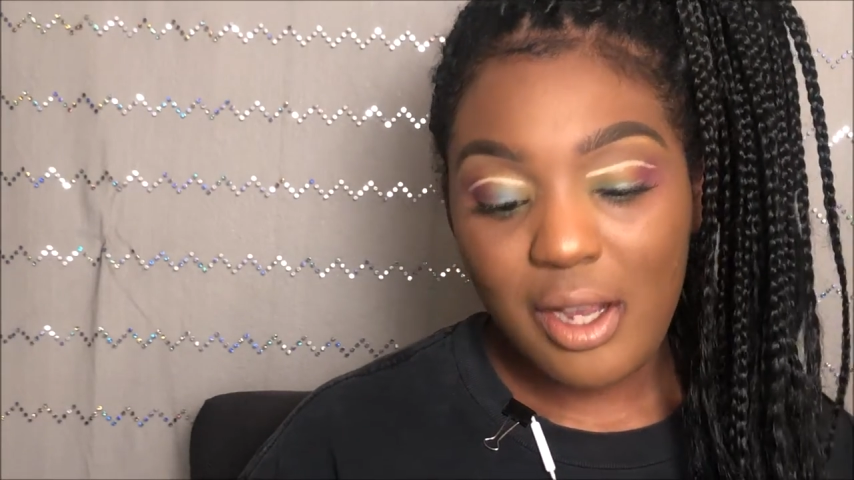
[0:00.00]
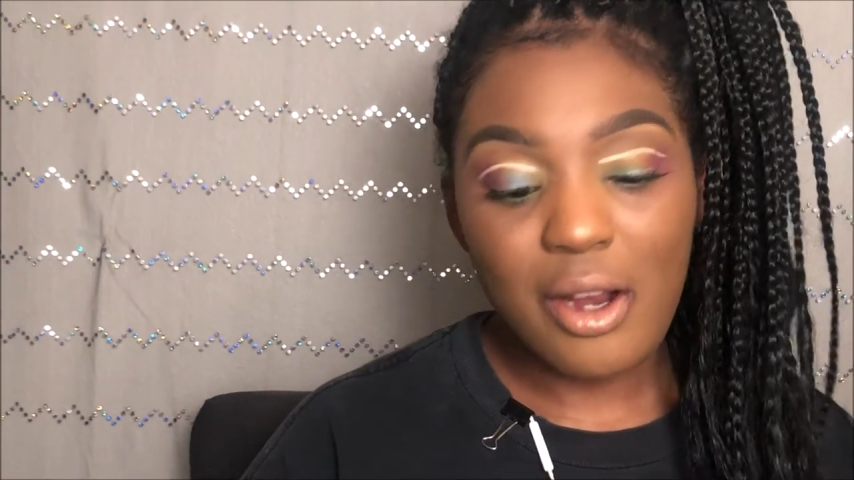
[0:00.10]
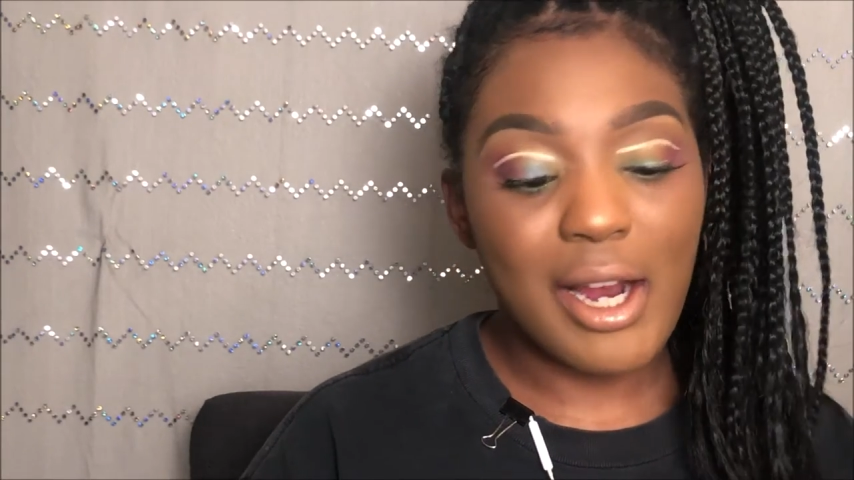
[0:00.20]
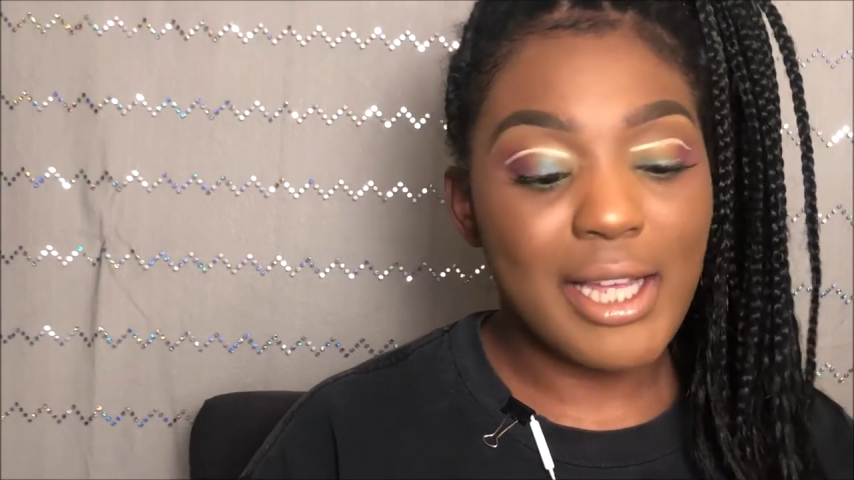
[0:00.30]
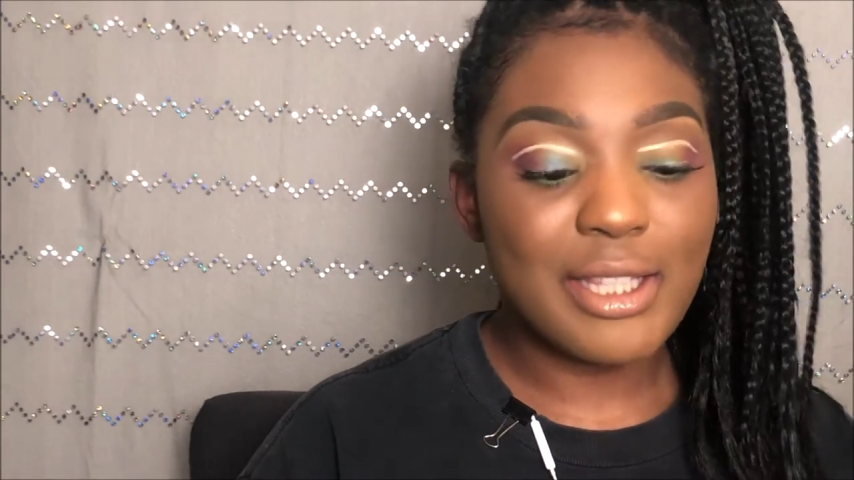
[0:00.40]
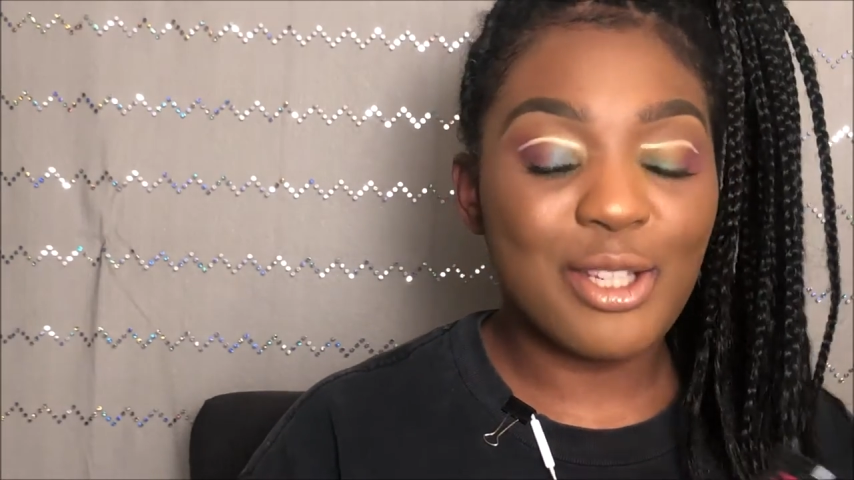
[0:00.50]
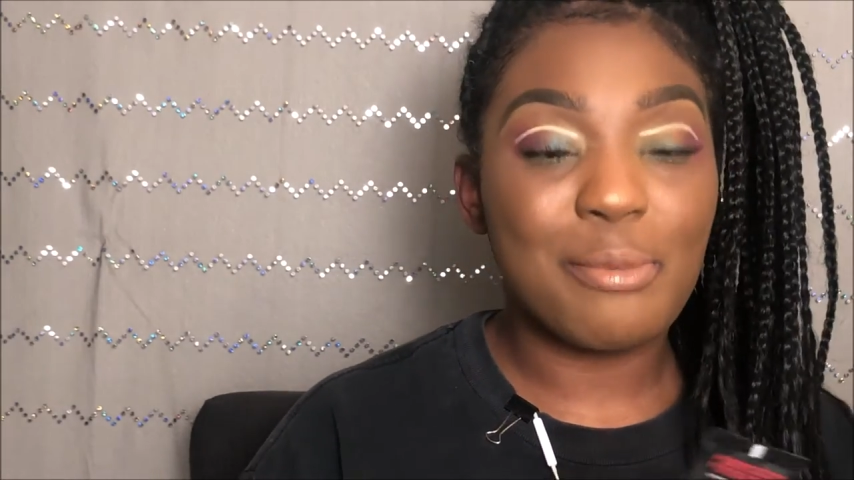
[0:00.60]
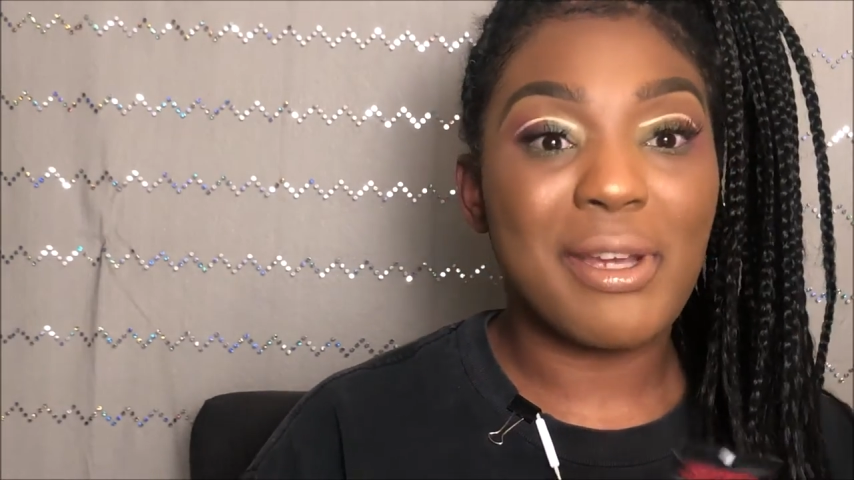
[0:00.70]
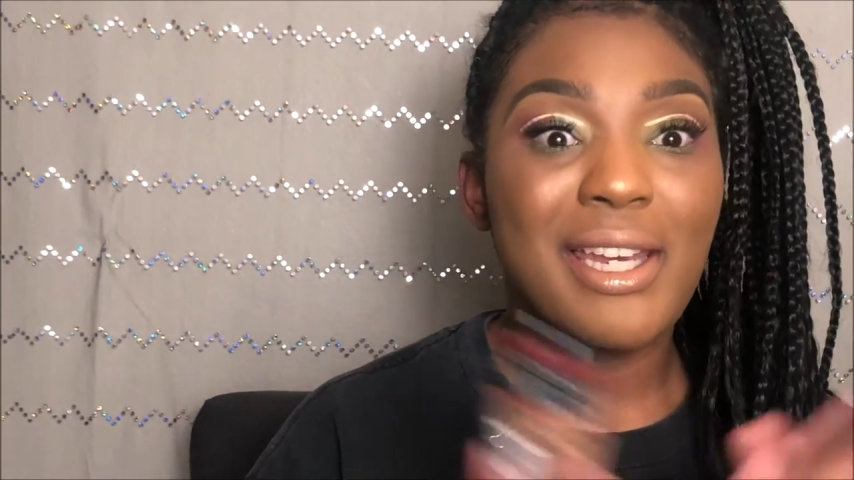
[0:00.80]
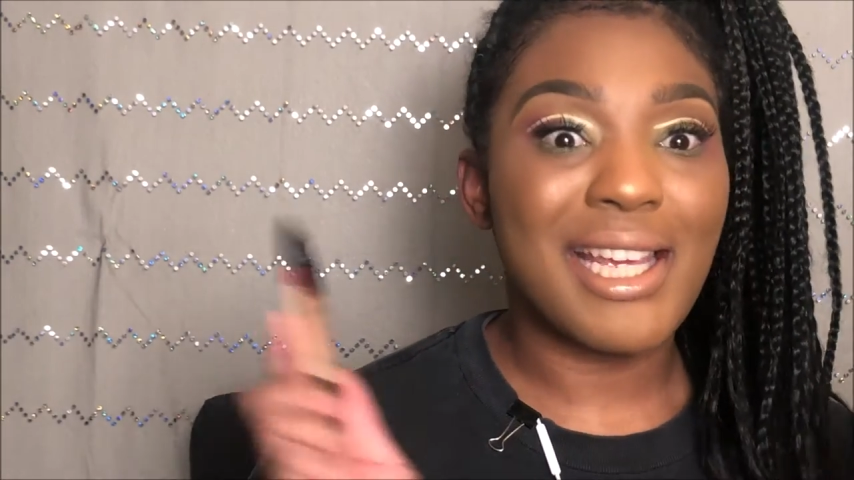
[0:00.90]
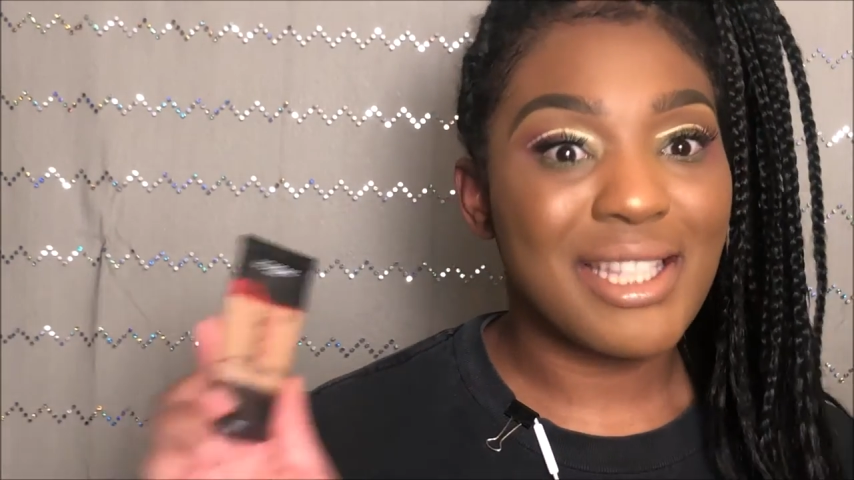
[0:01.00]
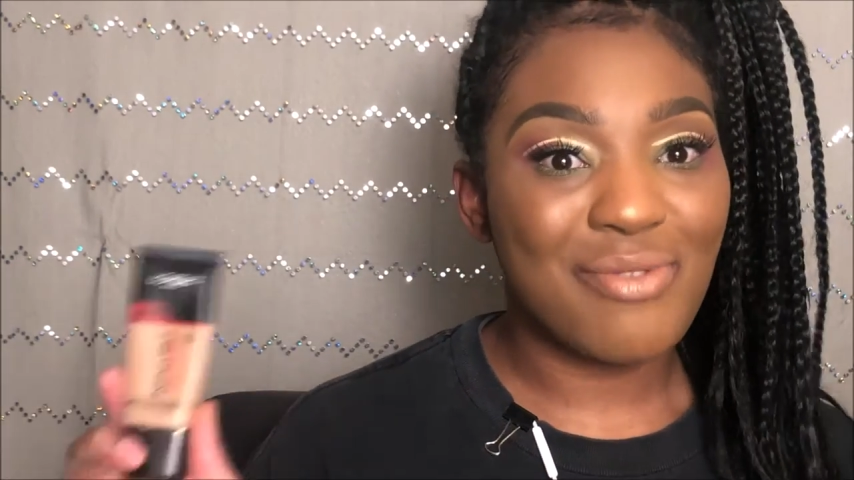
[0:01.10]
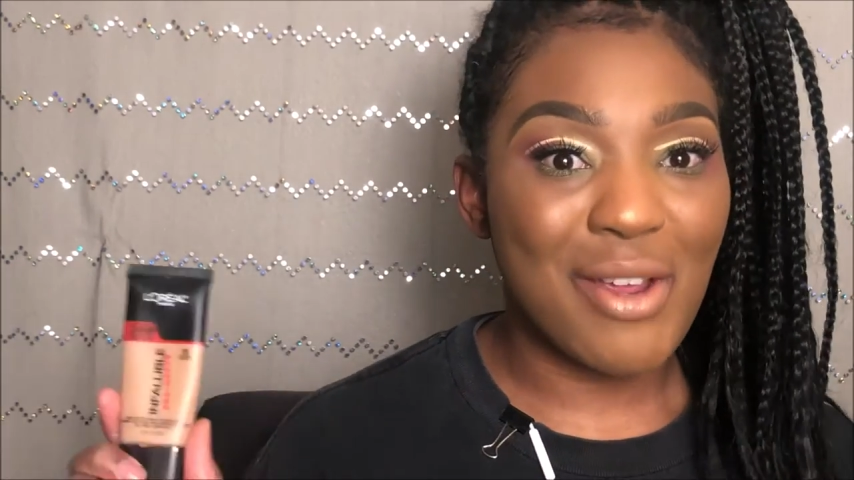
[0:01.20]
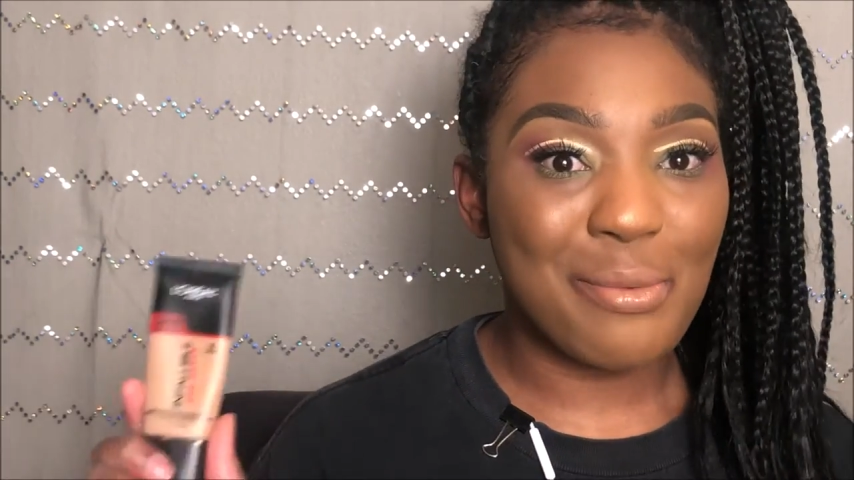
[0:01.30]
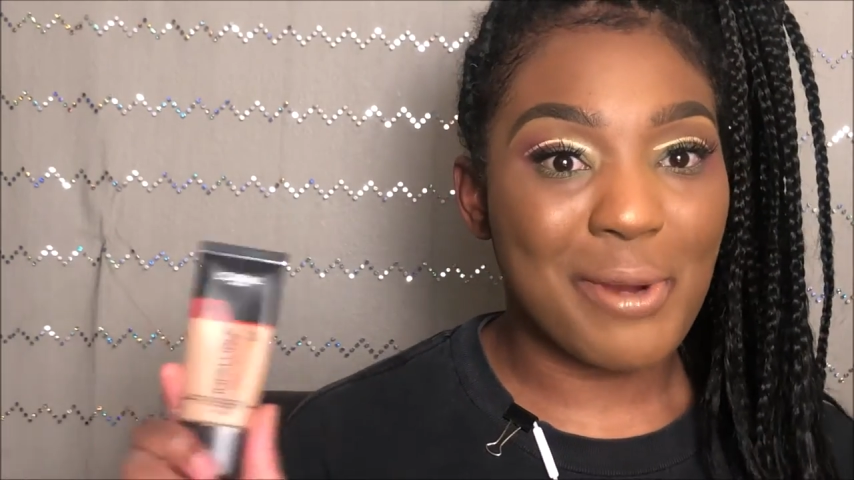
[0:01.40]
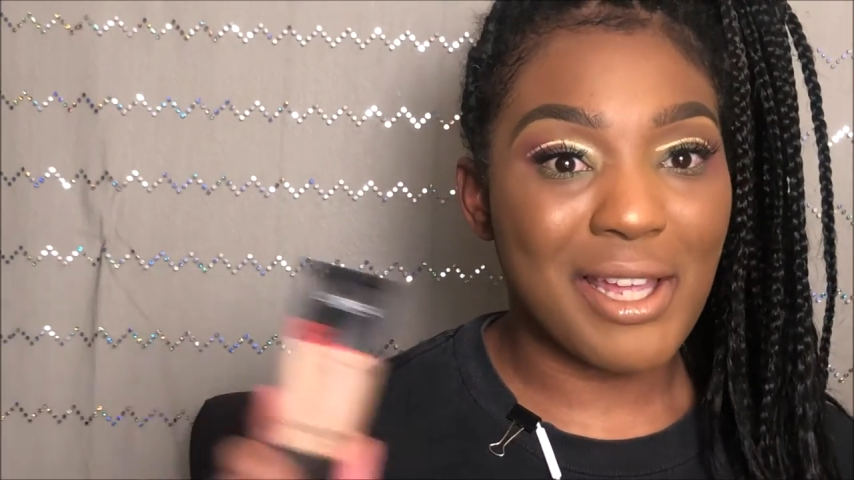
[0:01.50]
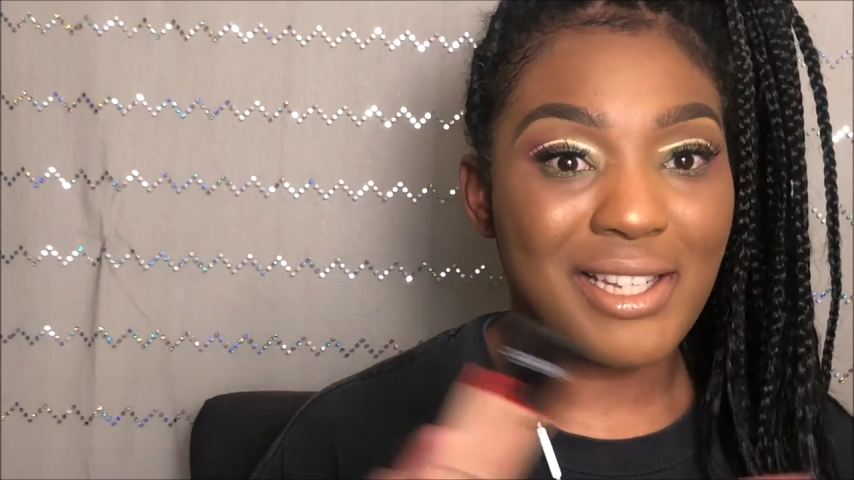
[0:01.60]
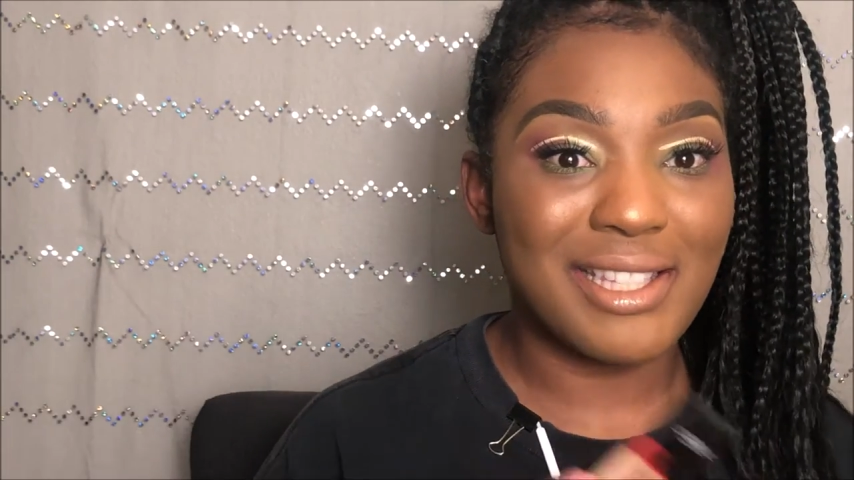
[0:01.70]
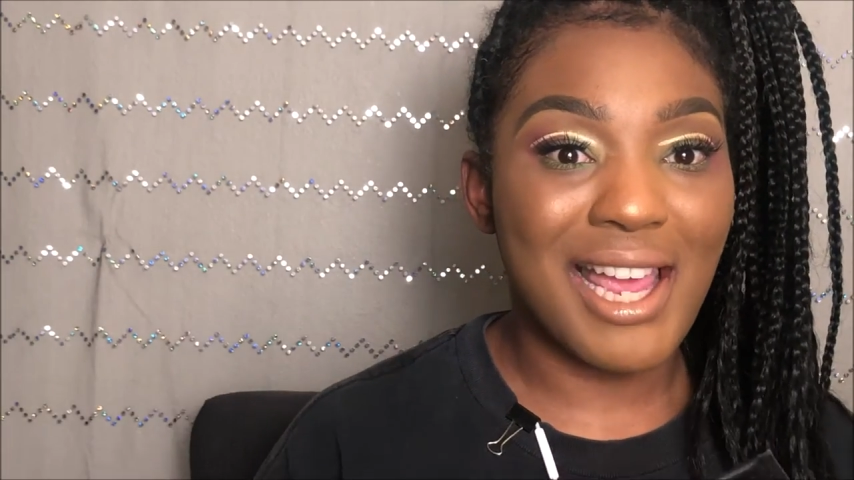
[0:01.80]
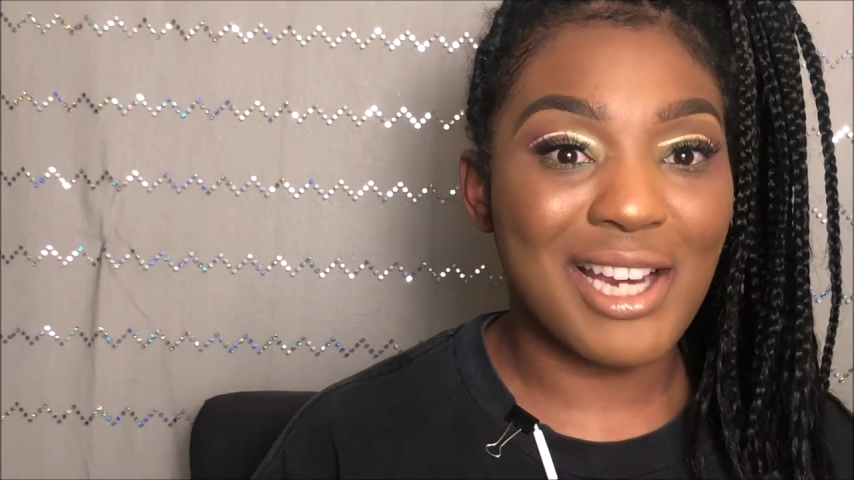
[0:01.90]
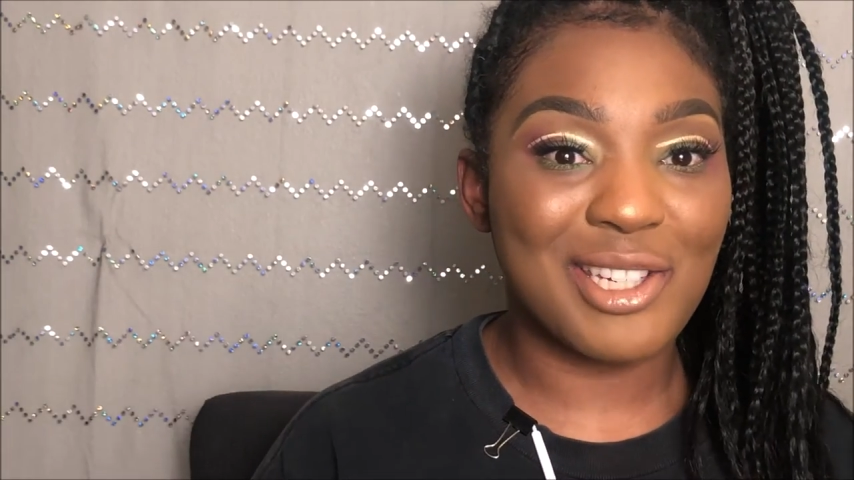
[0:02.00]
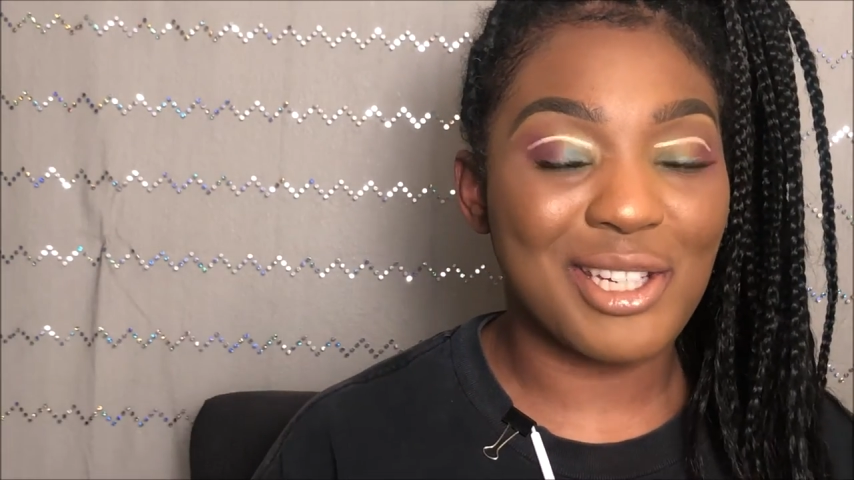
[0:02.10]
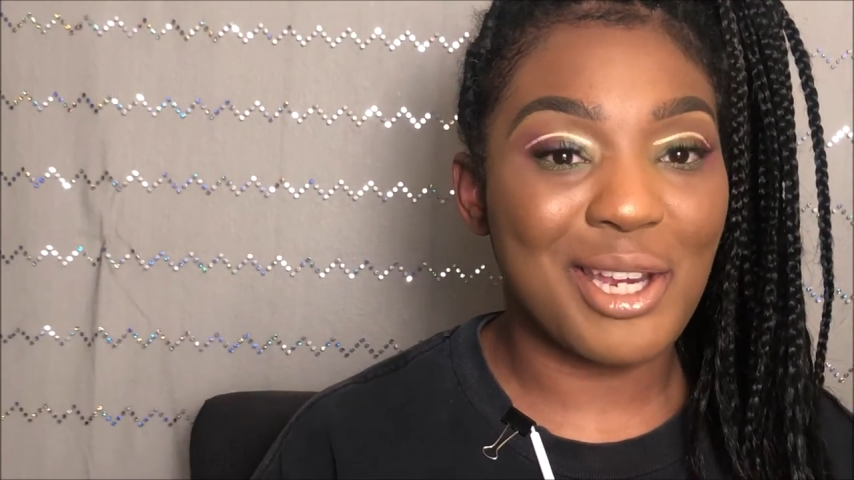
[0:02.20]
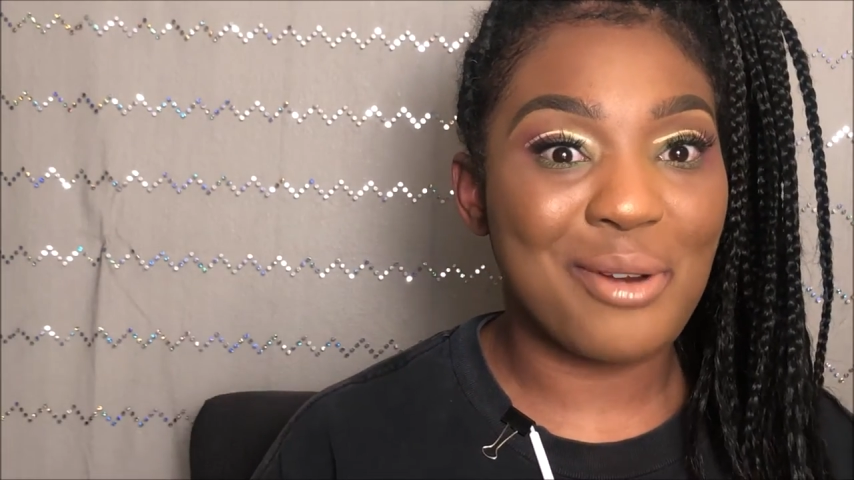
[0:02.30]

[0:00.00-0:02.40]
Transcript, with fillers: All right, so my next favorite product is actually